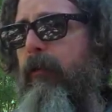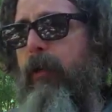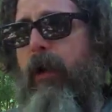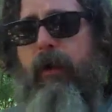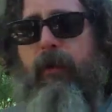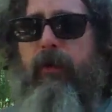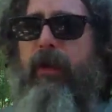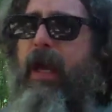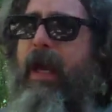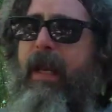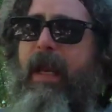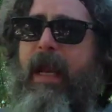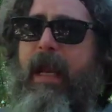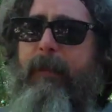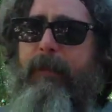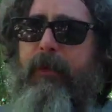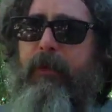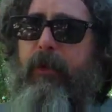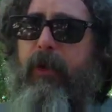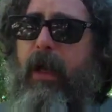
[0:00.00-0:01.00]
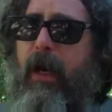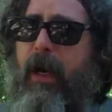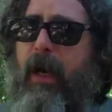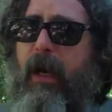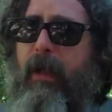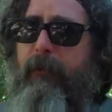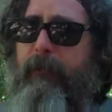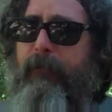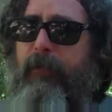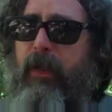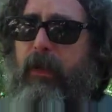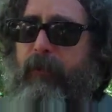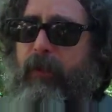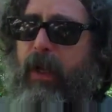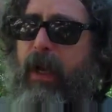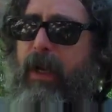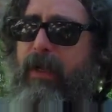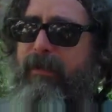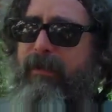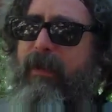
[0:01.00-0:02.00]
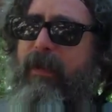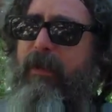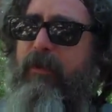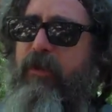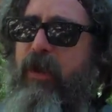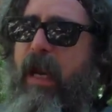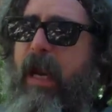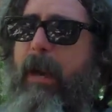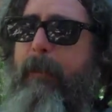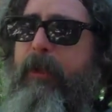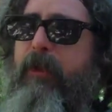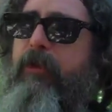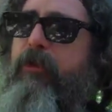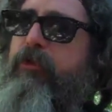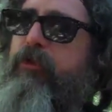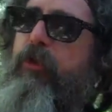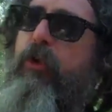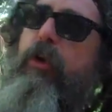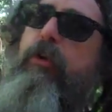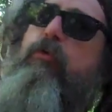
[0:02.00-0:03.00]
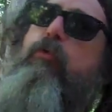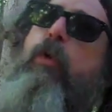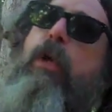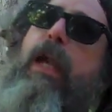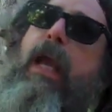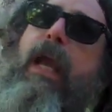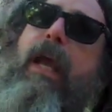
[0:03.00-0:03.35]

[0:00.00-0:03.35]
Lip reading: Whether that happened or not, if an ice age happened, shouldn't